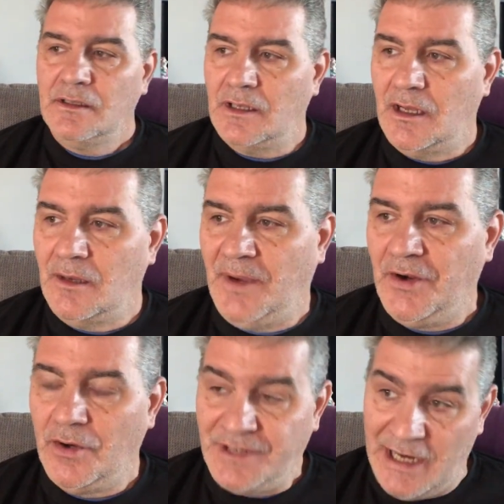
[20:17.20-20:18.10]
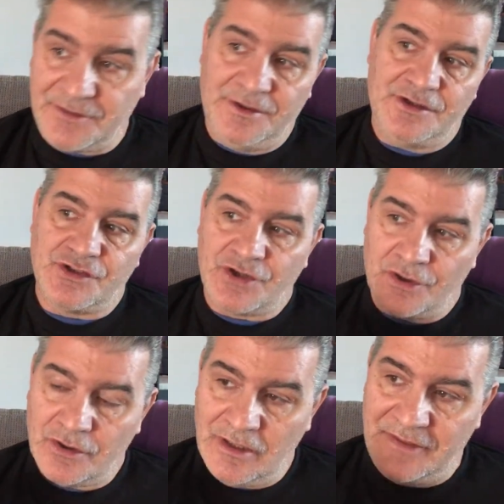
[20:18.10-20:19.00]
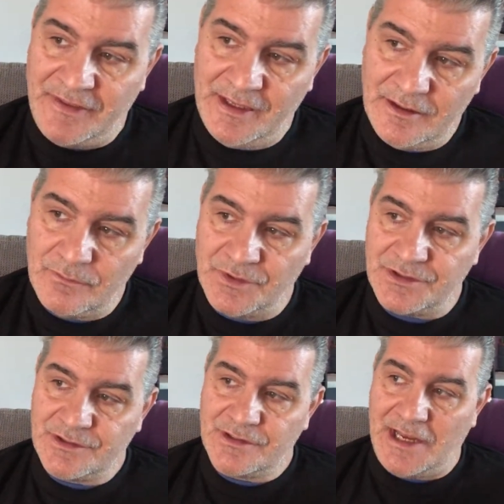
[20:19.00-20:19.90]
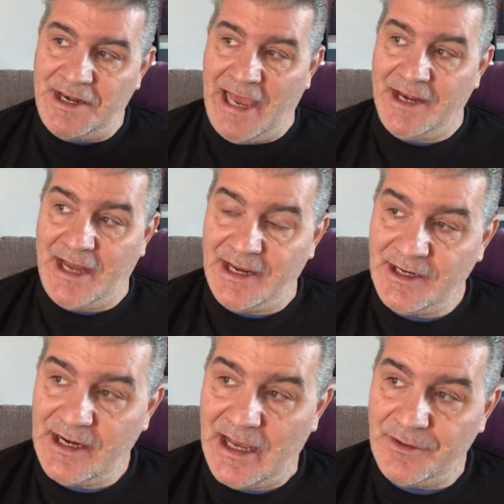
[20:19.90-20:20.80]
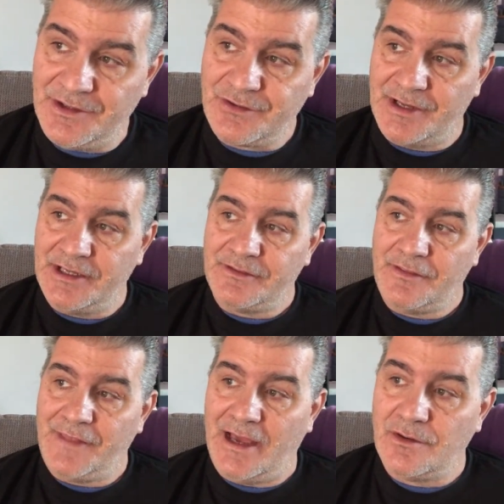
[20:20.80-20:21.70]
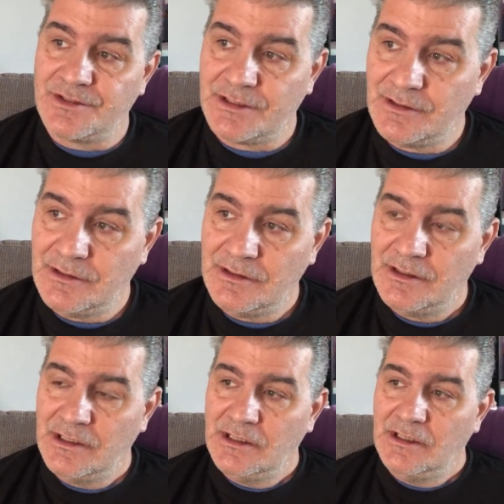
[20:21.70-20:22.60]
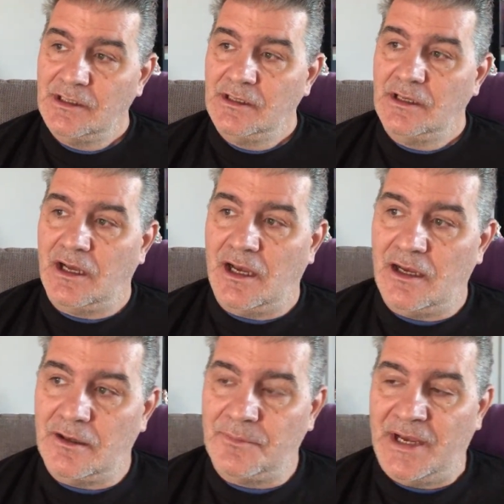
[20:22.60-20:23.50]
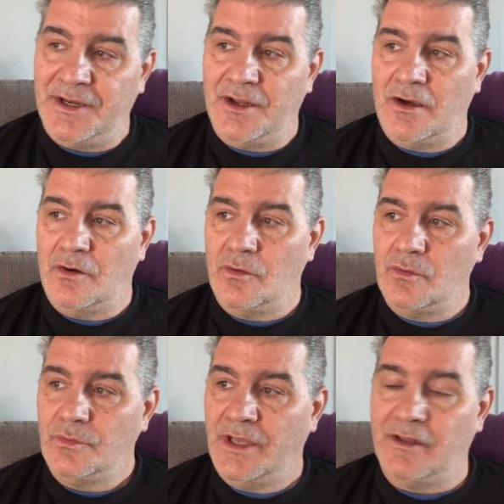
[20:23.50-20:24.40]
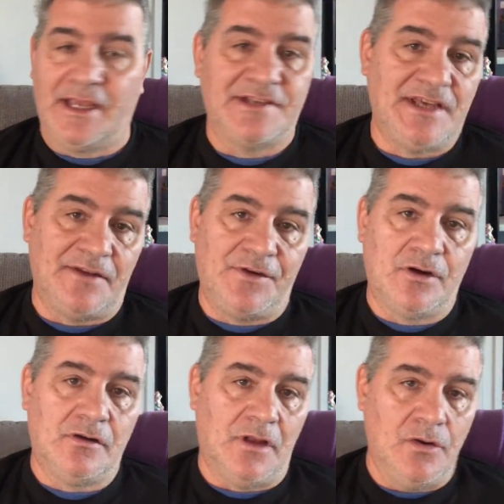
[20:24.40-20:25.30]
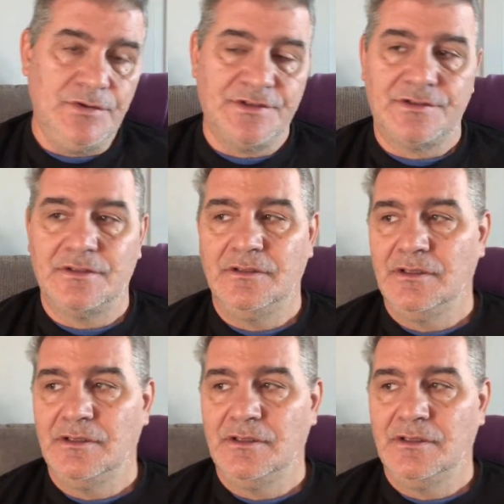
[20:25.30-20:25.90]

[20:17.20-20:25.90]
I know Dr. Ninja Turtle, I think, was at 990 now. He's trying to hit the 1,000. I know, and like I said, if you're close,